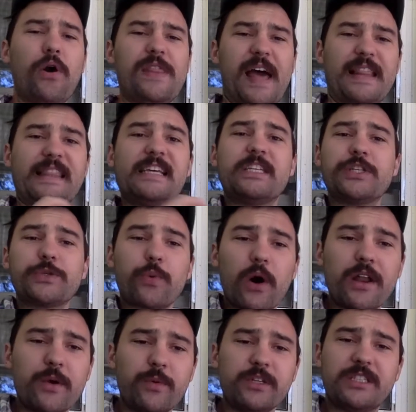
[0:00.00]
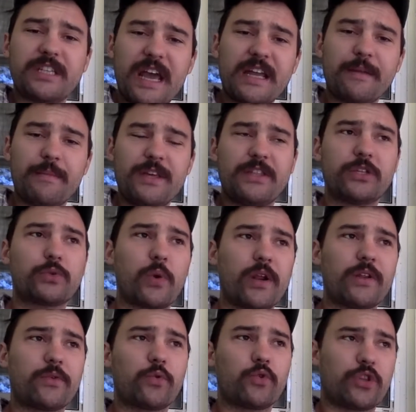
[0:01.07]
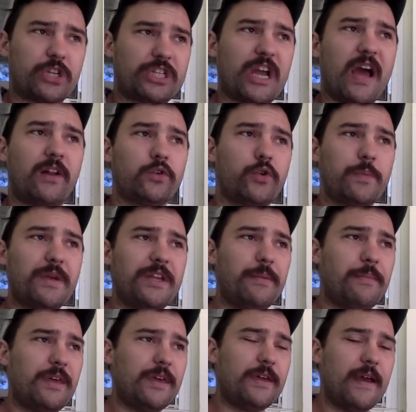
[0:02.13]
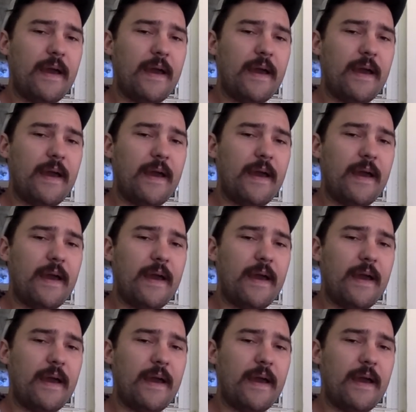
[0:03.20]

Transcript: that this is what it would say to me, this is what the challenge would be to me,